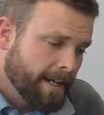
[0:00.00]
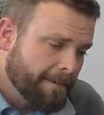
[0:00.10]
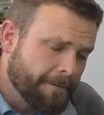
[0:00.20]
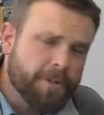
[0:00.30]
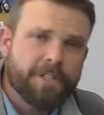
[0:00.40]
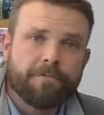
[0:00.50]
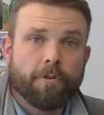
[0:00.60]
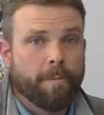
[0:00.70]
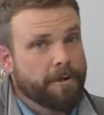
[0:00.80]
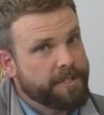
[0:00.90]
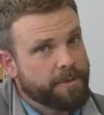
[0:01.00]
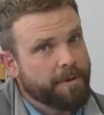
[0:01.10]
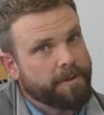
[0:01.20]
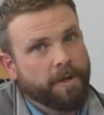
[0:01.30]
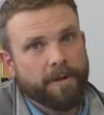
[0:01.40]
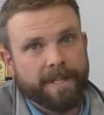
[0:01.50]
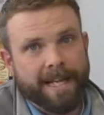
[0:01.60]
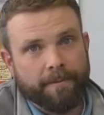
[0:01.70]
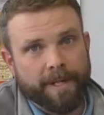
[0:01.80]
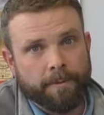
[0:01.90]
First and foremost, it's worth noting
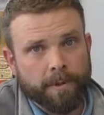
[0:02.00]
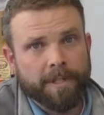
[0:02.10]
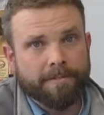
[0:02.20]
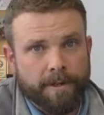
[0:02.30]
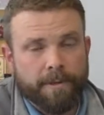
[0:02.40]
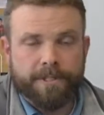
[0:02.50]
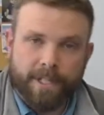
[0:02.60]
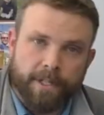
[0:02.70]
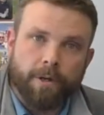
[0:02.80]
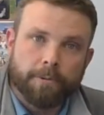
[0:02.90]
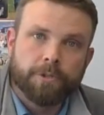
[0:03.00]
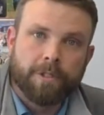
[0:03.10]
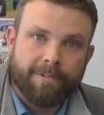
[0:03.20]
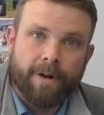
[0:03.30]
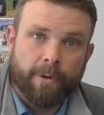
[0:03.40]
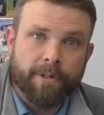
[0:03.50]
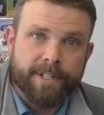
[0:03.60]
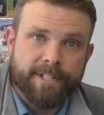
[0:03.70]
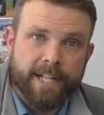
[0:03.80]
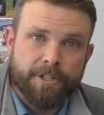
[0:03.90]
that we really focused on the culture of our
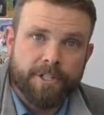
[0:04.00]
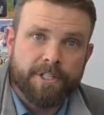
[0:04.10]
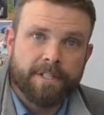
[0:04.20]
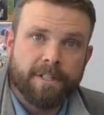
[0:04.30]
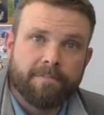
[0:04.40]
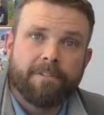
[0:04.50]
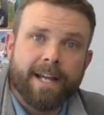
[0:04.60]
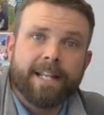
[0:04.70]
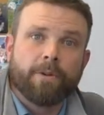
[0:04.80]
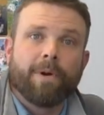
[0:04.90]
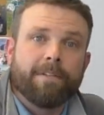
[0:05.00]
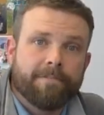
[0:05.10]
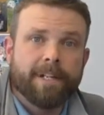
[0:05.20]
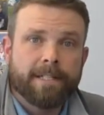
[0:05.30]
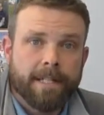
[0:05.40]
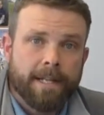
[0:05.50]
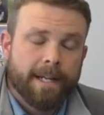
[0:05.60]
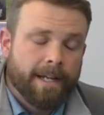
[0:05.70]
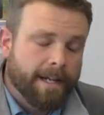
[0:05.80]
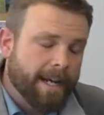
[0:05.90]
organizations and finding the right fit.
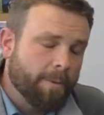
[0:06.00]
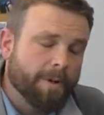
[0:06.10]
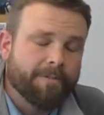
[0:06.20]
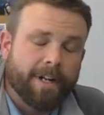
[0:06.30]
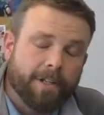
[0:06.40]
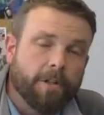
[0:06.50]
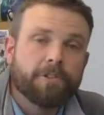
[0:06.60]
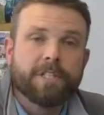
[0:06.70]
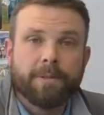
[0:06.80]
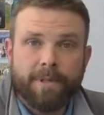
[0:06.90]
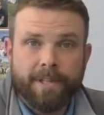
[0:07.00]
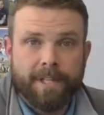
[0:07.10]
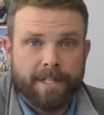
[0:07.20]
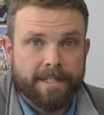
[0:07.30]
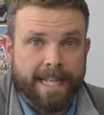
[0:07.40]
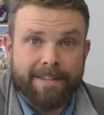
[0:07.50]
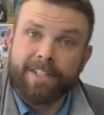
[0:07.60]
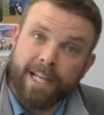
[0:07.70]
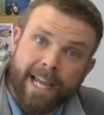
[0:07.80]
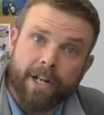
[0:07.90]
And I worked very closely with Dave
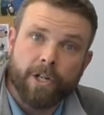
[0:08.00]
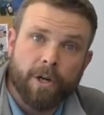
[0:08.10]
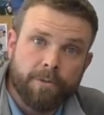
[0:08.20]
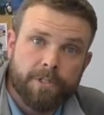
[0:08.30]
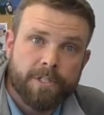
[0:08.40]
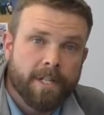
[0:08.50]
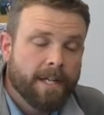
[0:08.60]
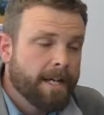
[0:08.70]
and Diana Coates,